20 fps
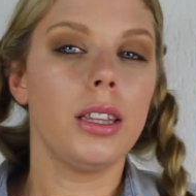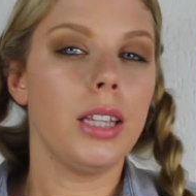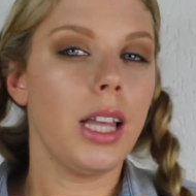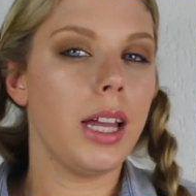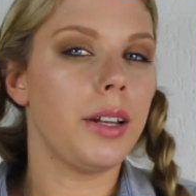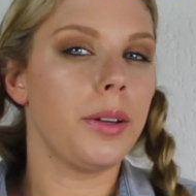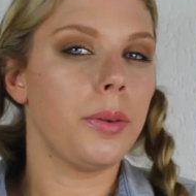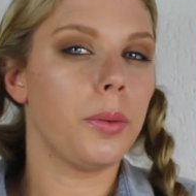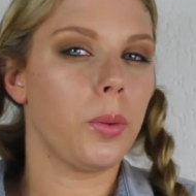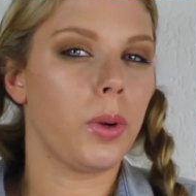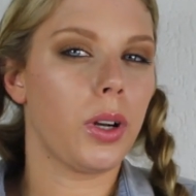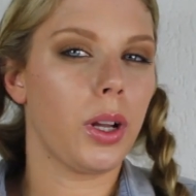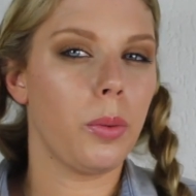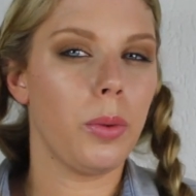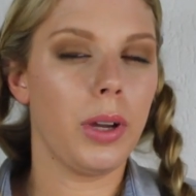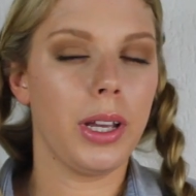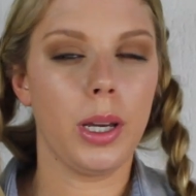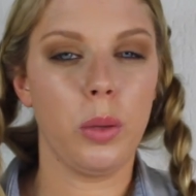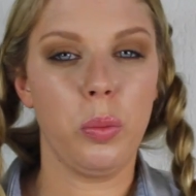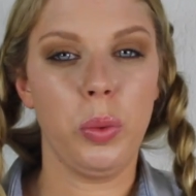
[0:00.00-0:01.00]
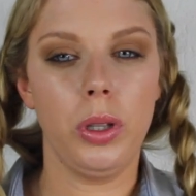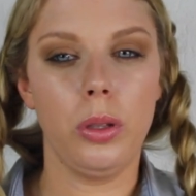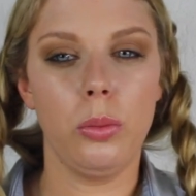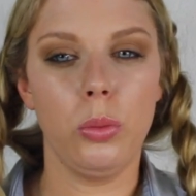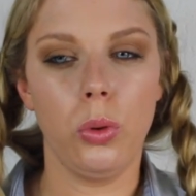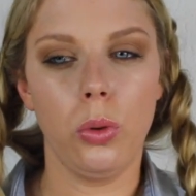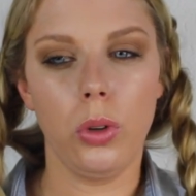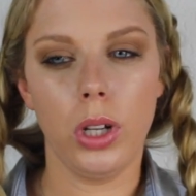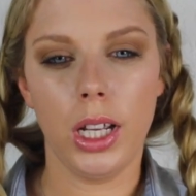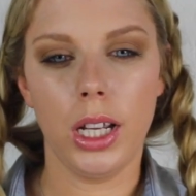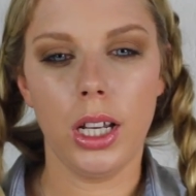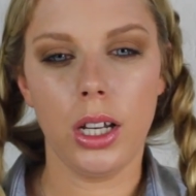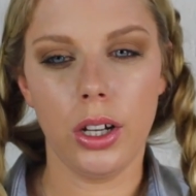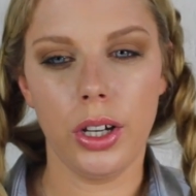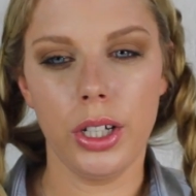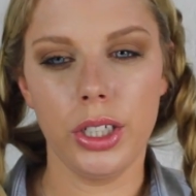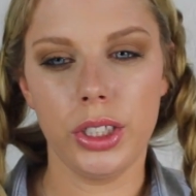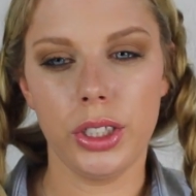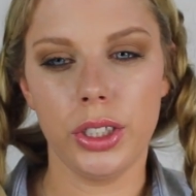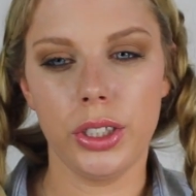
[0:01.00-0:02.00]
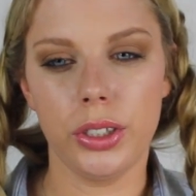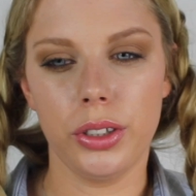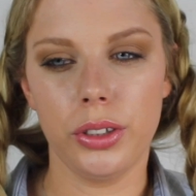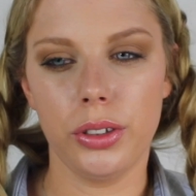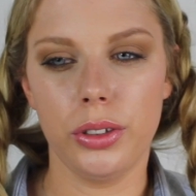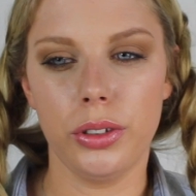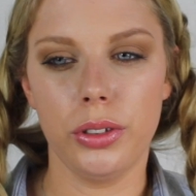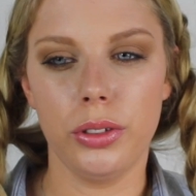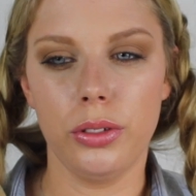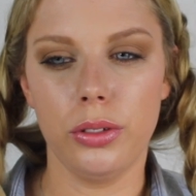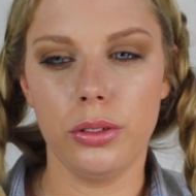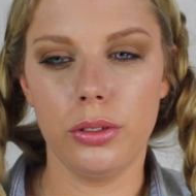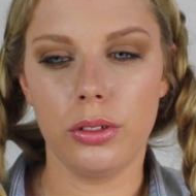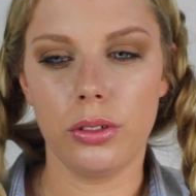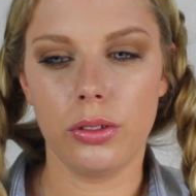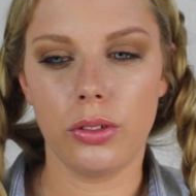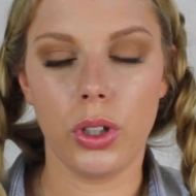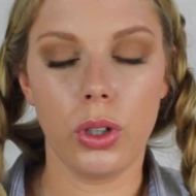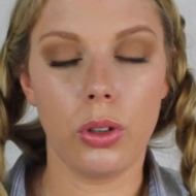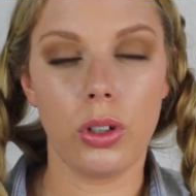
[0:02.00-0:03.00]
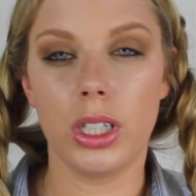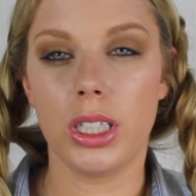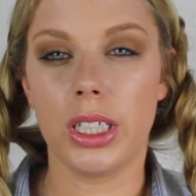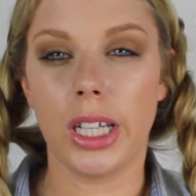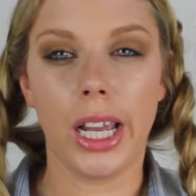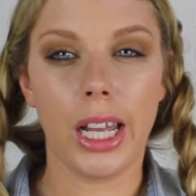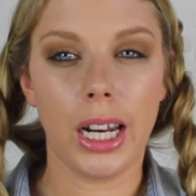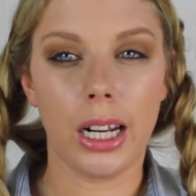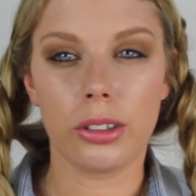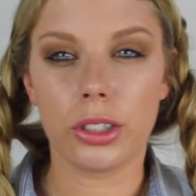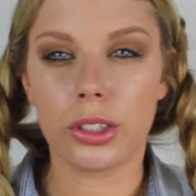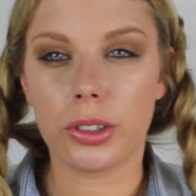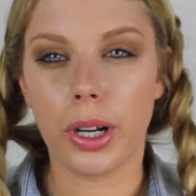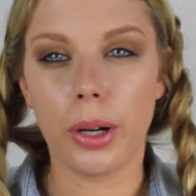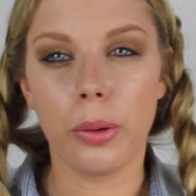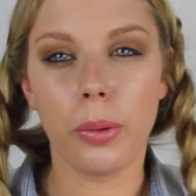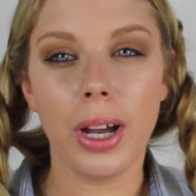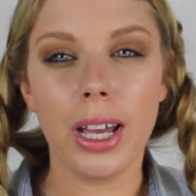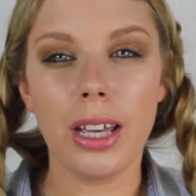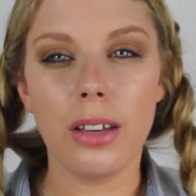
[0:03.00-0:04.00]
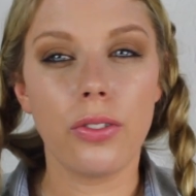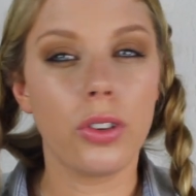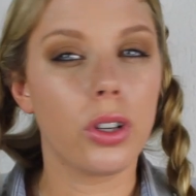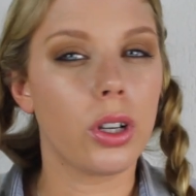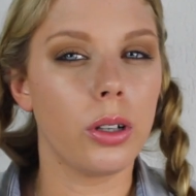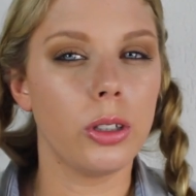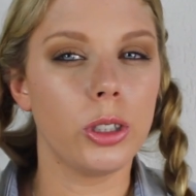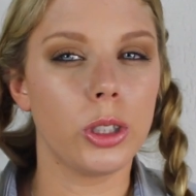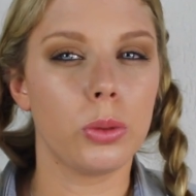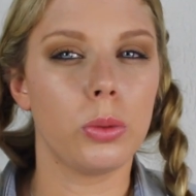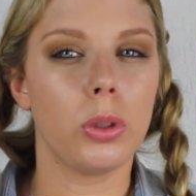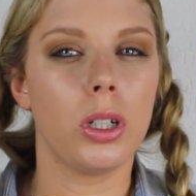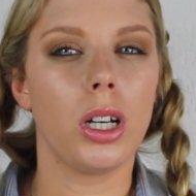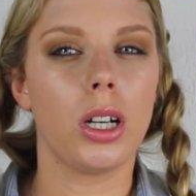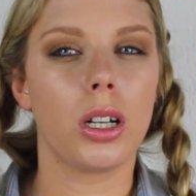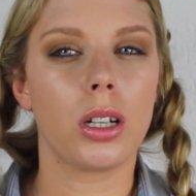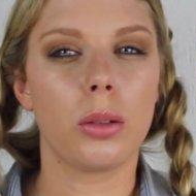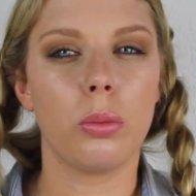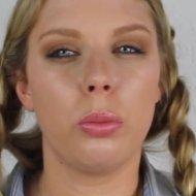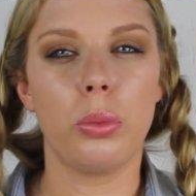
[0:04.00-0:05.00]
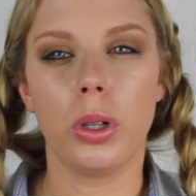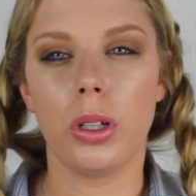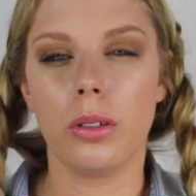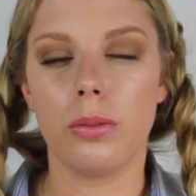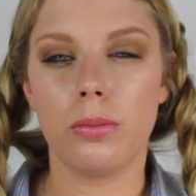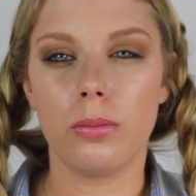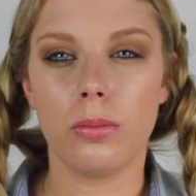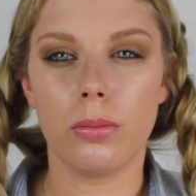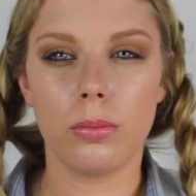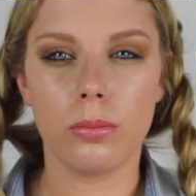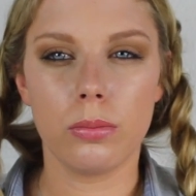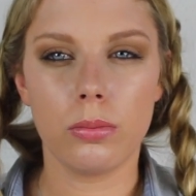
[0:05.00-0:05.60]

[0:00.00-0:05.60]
then when I wake up in the morning I do you can take it out straight away if you're going to work but